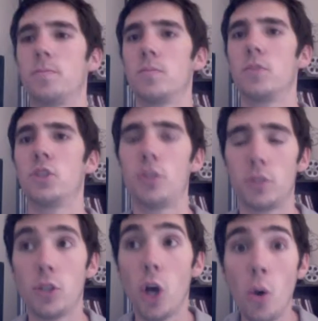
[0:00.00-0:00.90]

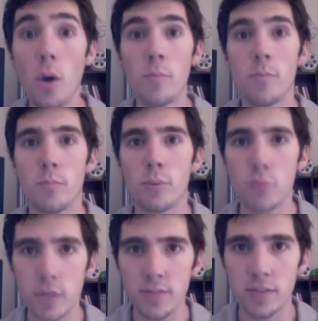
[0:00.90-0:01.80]
So I'm
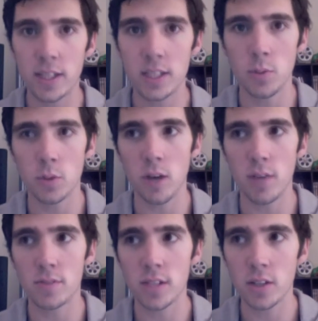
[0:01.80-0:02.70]
pretty flexible.
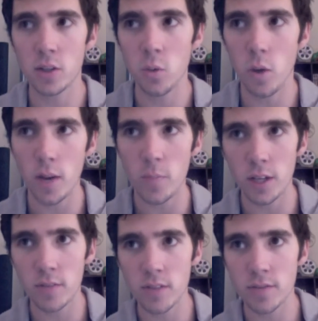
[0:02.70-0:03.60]
I've done quite a
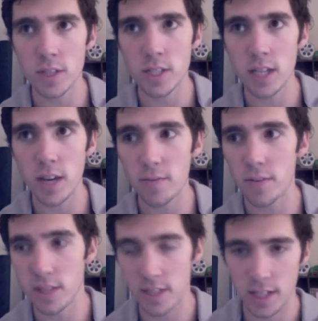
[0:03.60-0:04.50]
bit of different stuff,
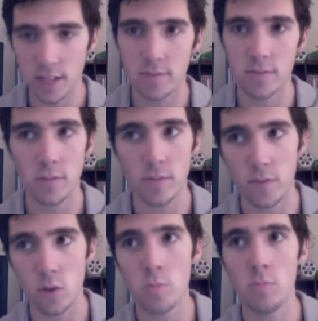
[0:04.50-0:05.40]
as I said, from
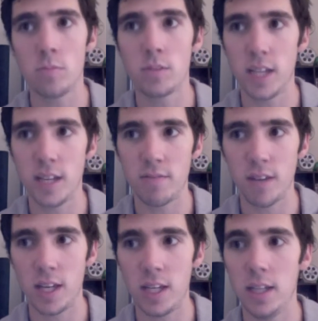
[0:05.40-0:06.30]
film,
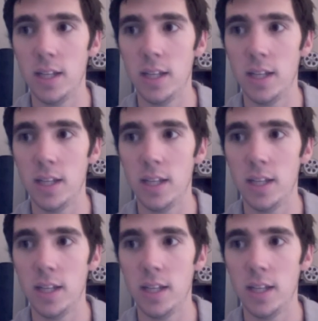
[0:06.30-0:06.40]
TV,